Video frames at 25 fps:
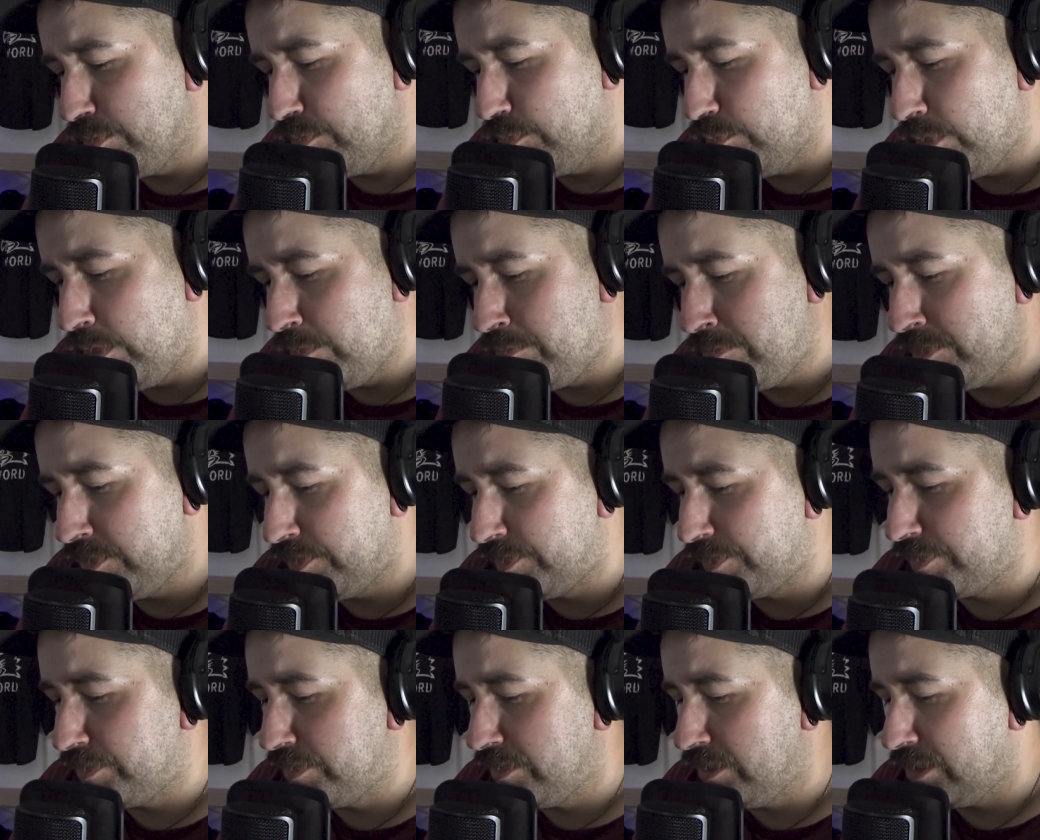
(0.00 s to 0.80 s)

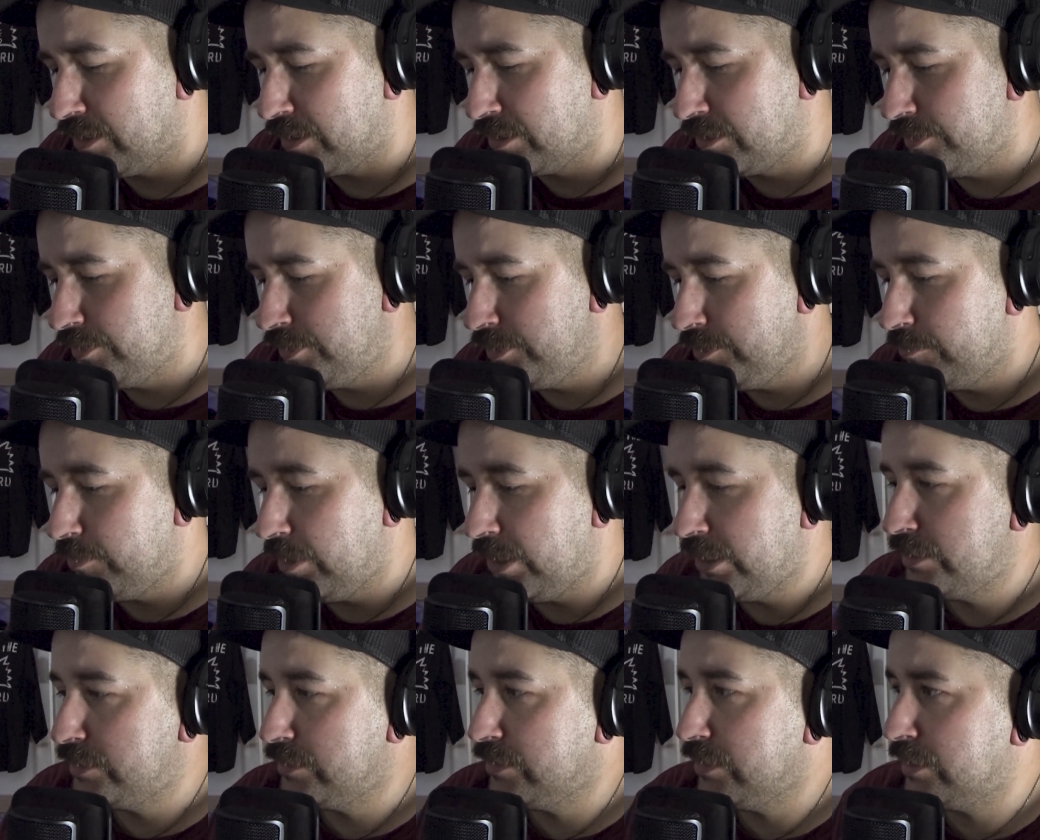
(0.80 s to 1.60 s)
Because
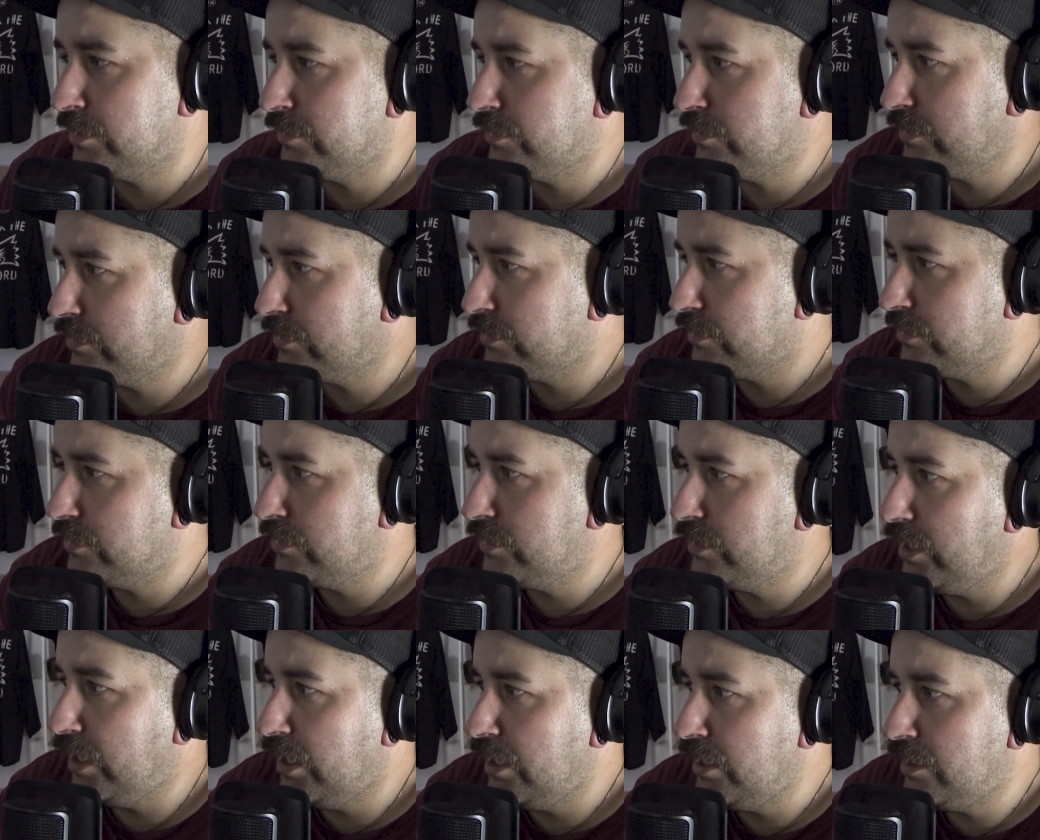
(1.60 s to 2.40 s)
you raced like
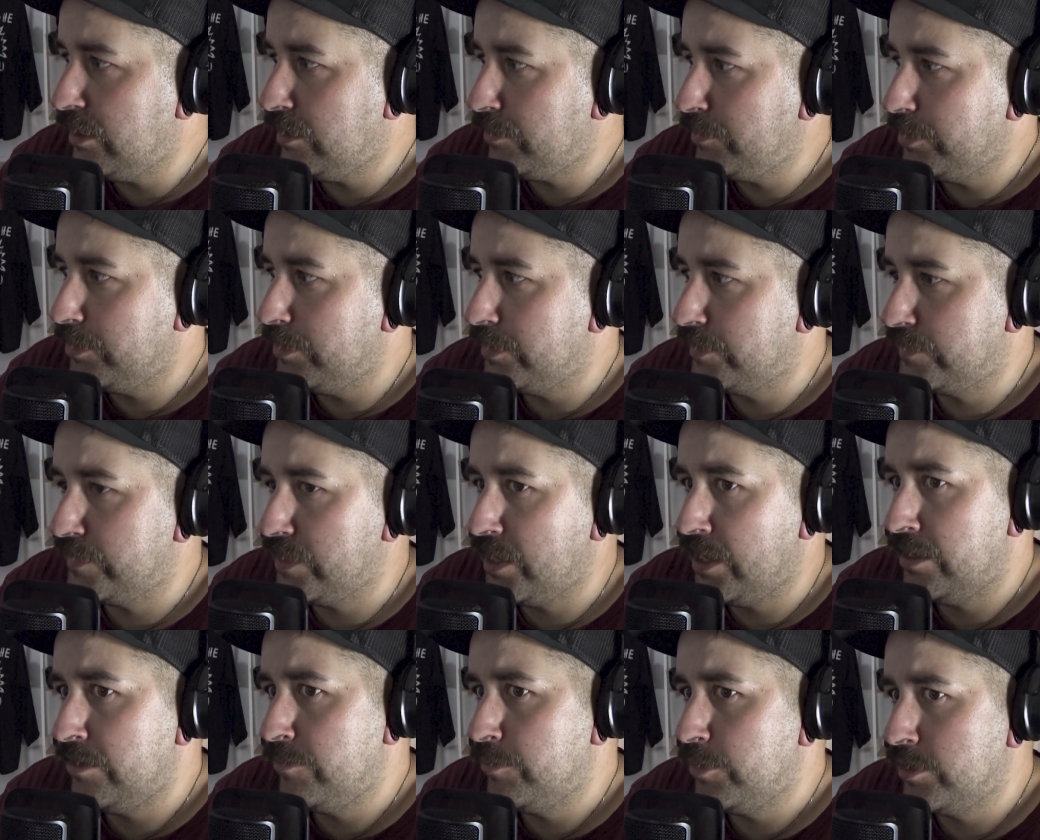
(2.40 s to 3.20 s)
the
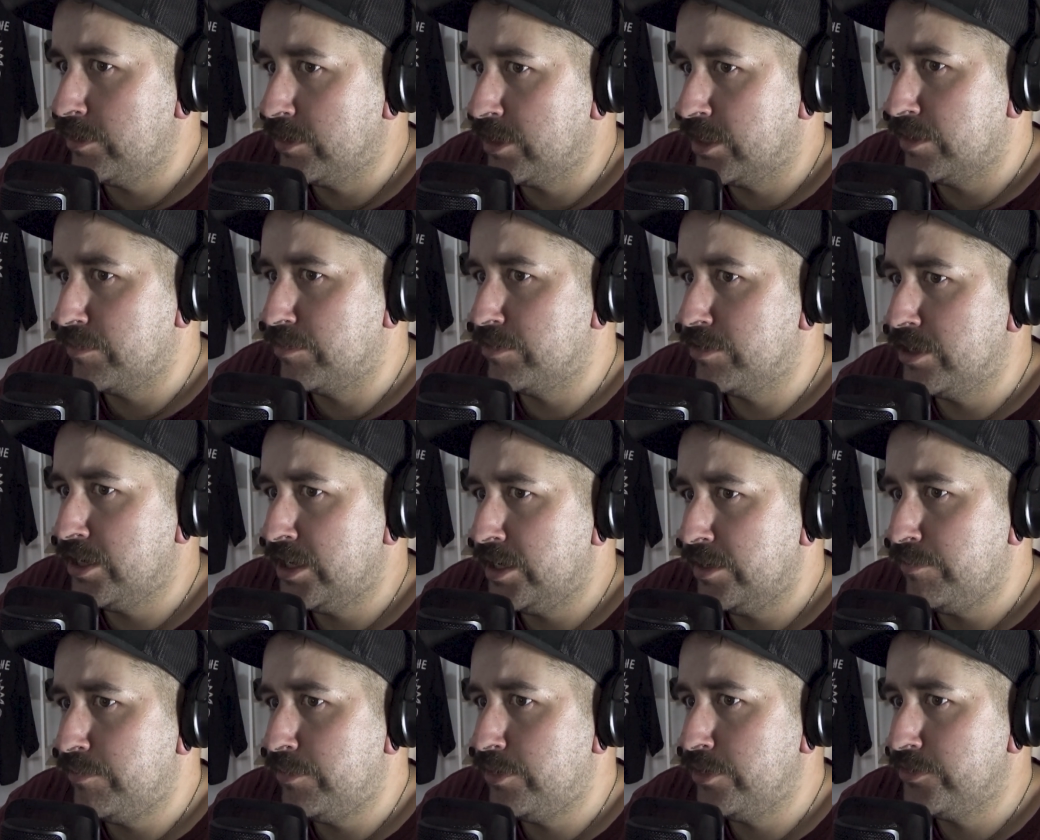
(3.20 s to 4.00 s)
EWS and World Cup,
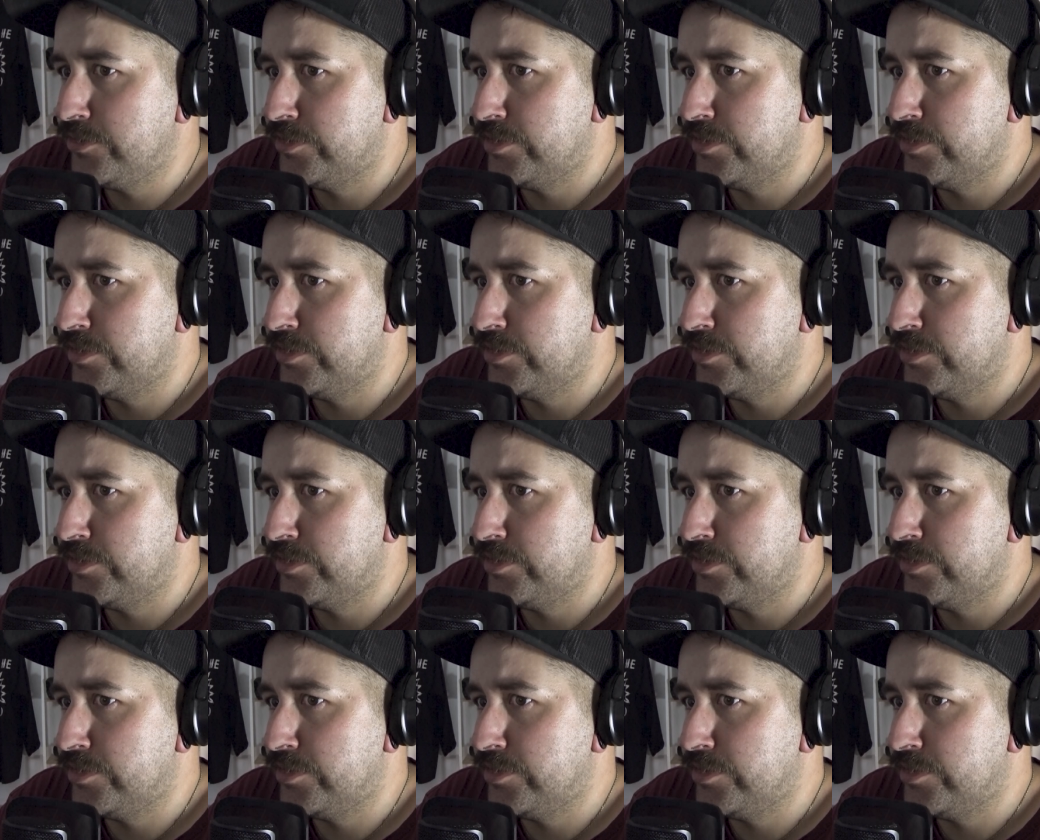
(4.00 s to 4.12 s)
right?